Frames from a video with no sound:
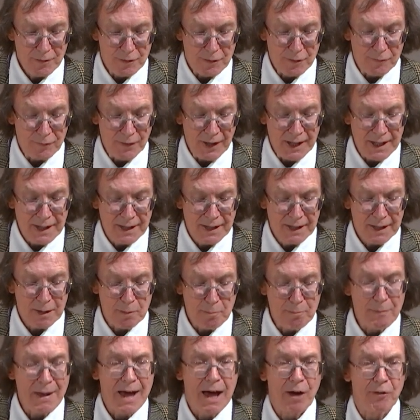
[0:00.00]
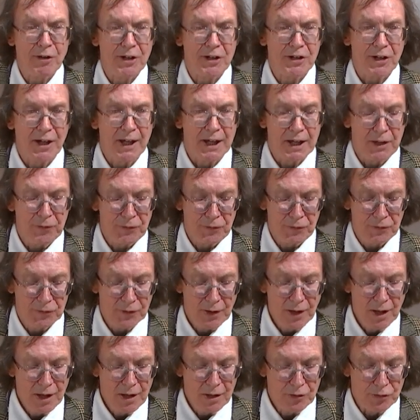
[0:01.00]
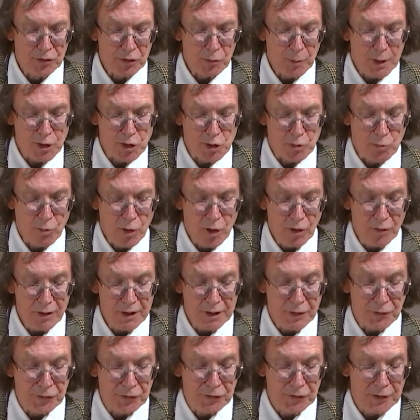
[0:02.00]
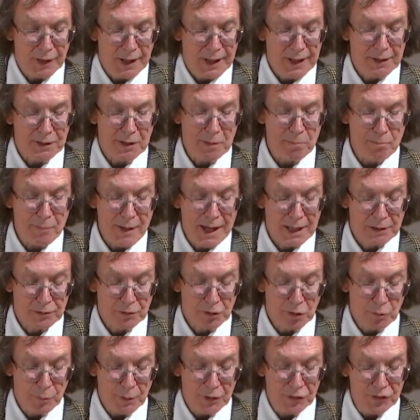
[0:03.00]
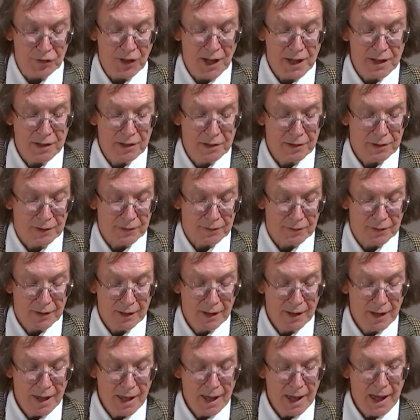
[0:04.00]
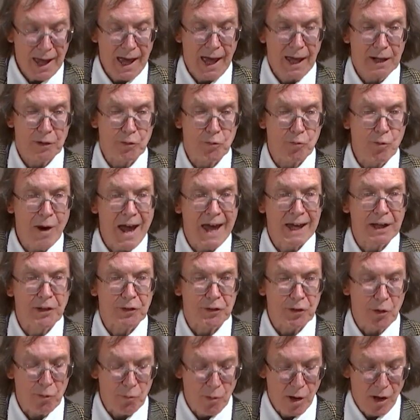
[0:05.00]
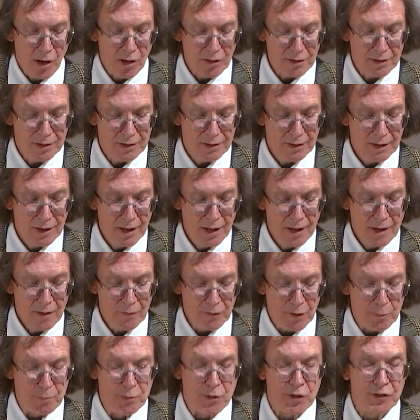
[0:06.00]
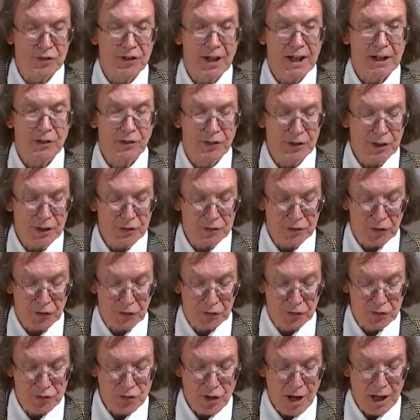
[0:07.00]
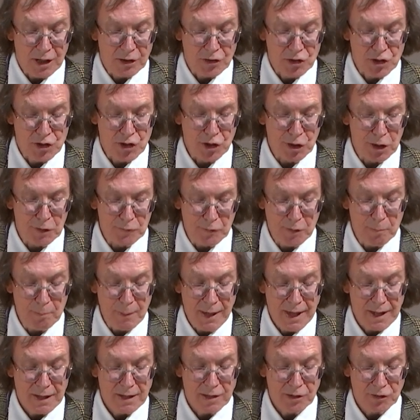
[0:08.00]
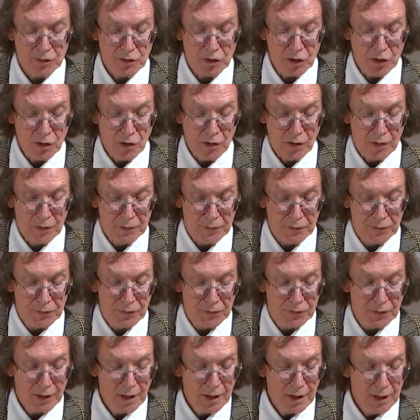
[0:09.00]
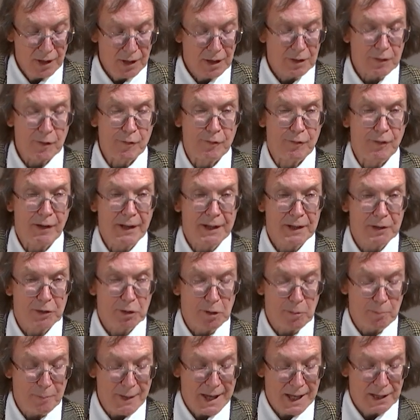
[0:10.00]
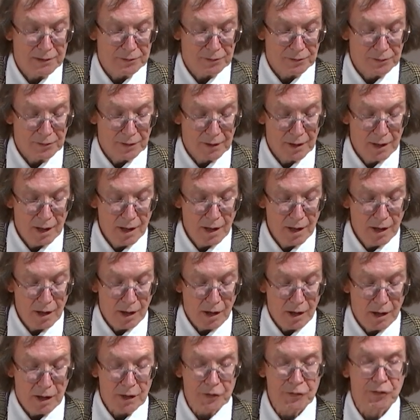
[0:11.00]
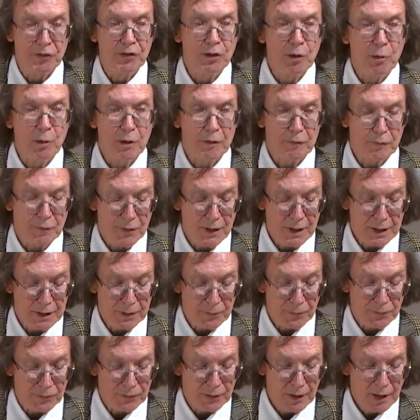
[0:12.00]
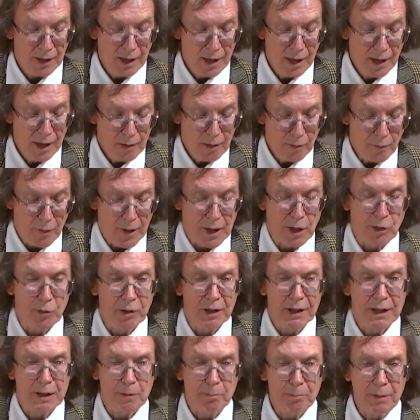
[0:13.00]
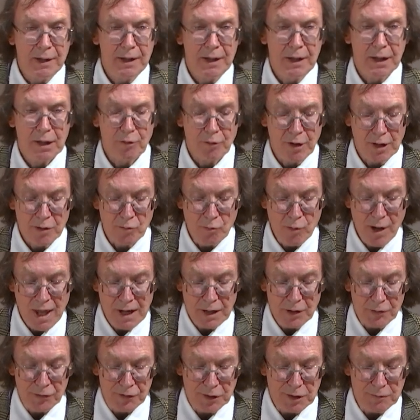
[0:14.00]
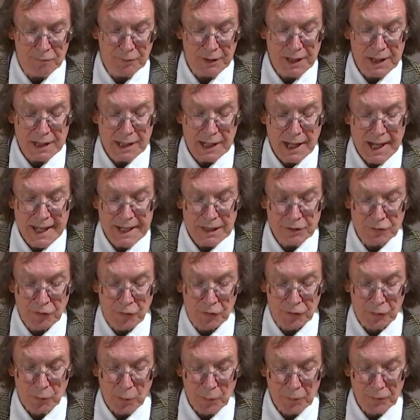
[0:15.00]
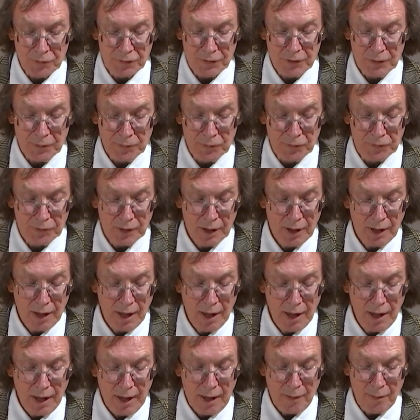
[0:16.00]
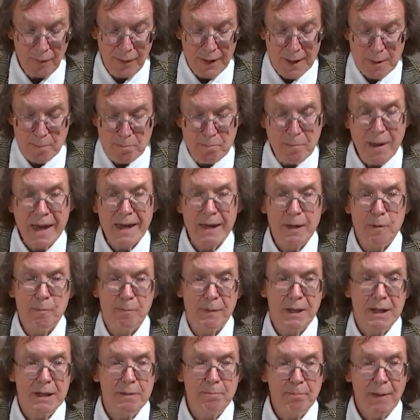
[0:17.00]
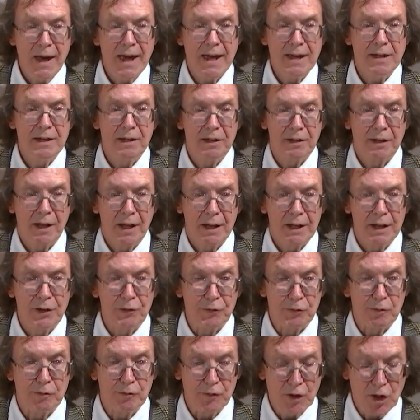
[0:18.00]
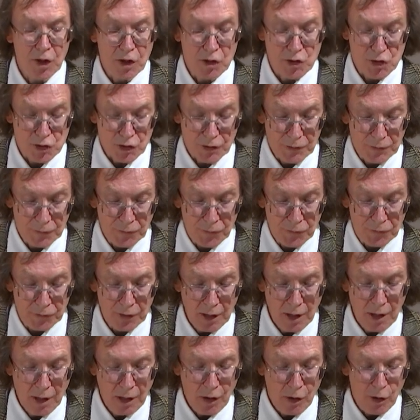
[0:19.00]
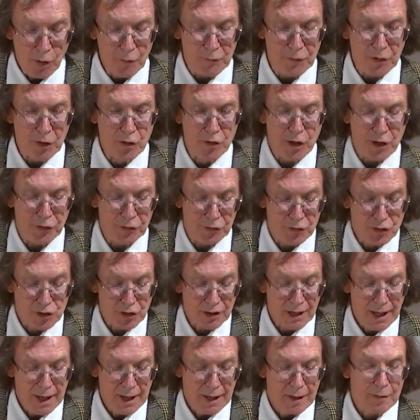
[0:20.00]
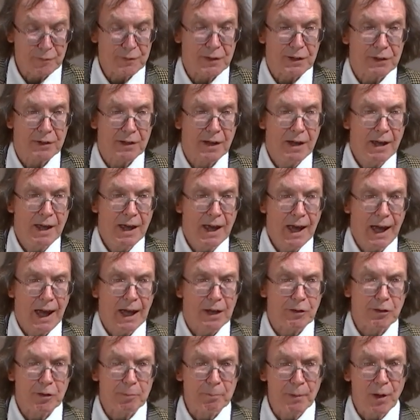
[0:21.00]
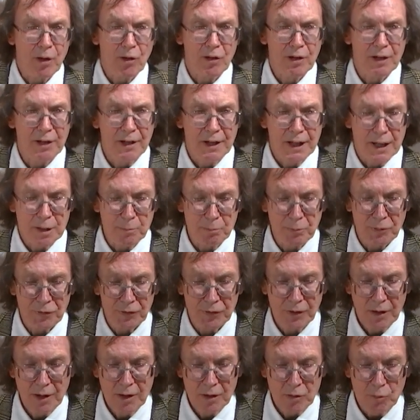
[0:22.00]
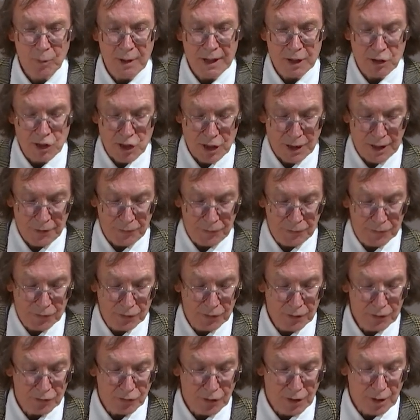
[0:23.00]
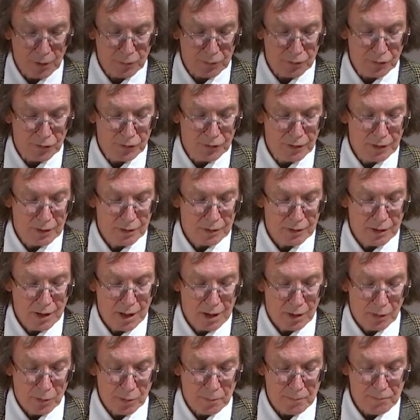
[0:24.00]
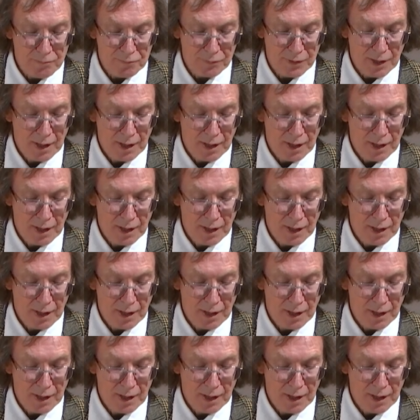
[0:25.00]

the Viking paradise to which warriors slain in battle were taken, and Ragnarok, the predicted destruction of the pagan gods in a final battle, are two of these. They only appear in relatively late sources, and they may be paganized versions of the Christian heaven and apocalypse. We just don't know.